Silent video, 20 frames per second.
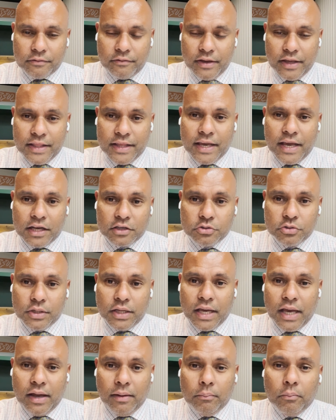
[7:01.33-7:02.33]
where they actually
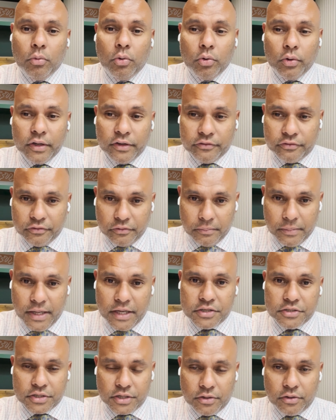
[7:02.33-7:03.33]
have more
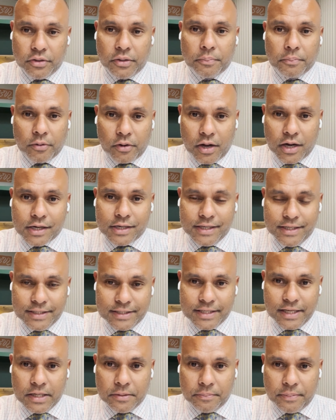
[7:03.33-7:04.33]
information on the product
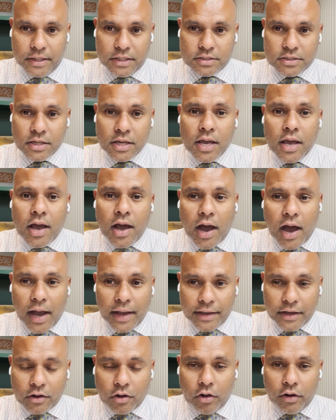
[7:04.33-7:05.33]
detail page,
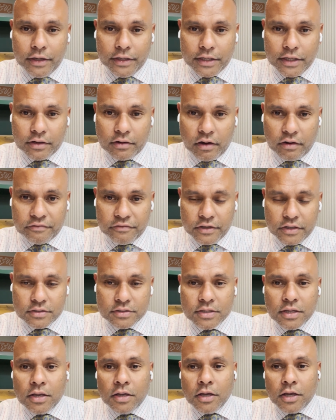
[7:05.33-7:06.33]
higher quality graphics,
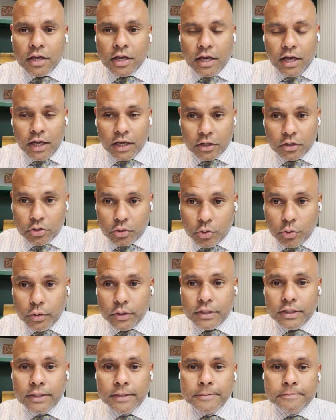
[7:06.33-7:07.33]
a
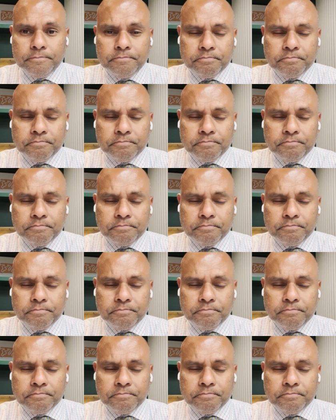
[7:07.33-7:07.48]
good,